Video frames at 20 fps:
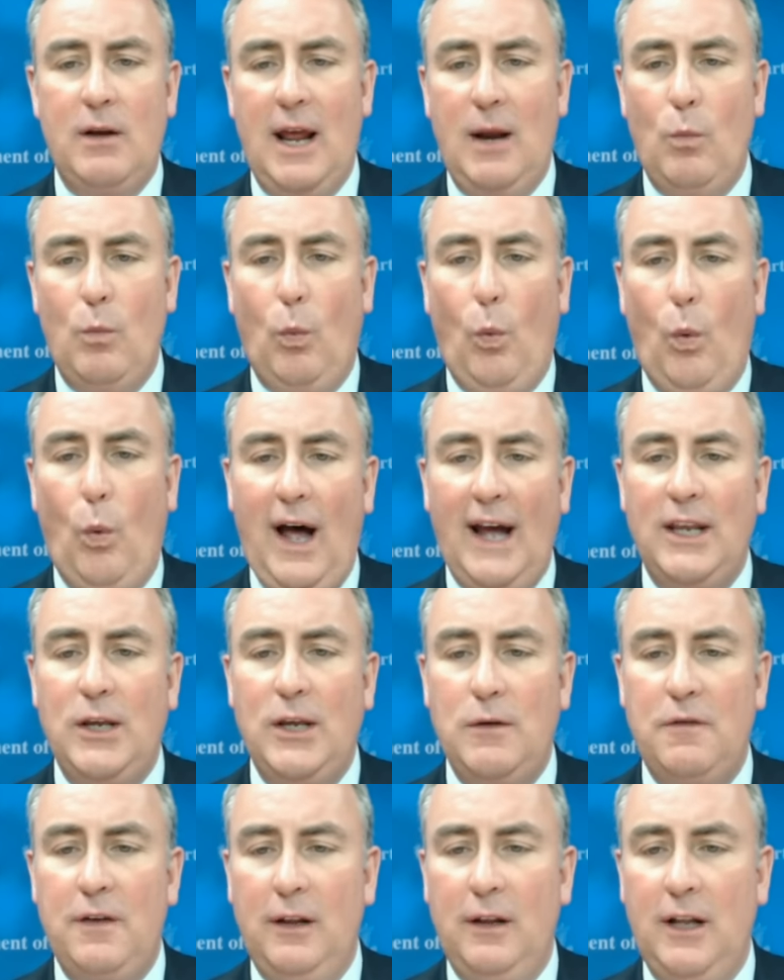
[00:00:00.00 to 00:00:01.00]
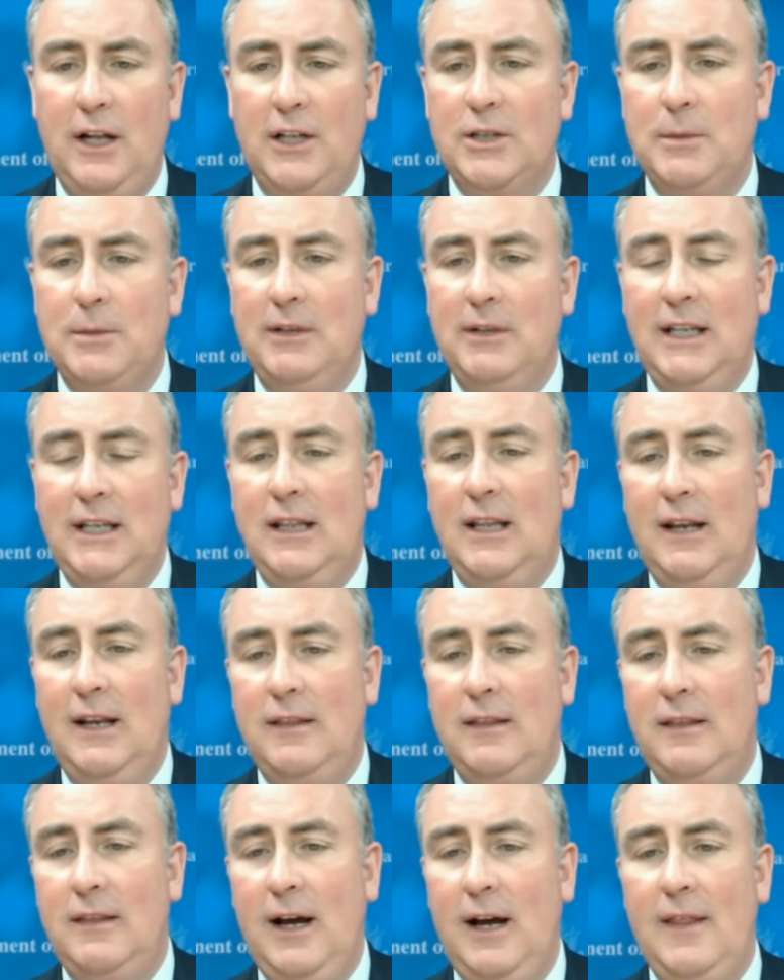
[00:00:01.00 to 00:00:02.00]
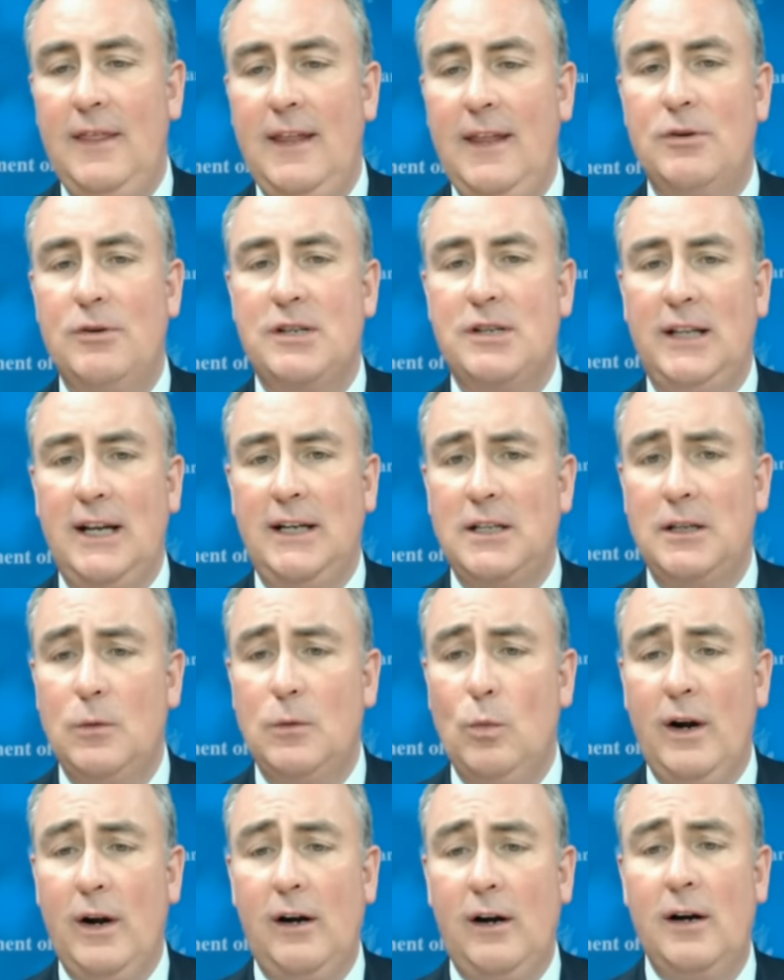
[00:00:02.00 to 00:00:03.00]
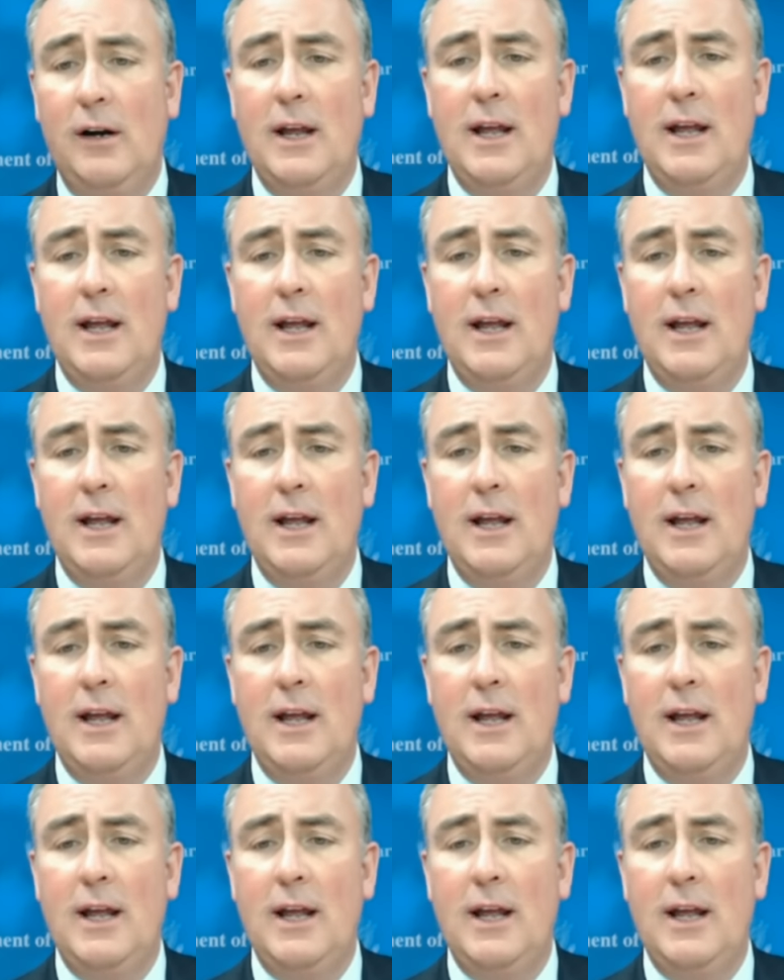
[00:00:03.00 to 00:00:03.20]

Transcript: and why you feel ultimately that uh, they were selected the winner.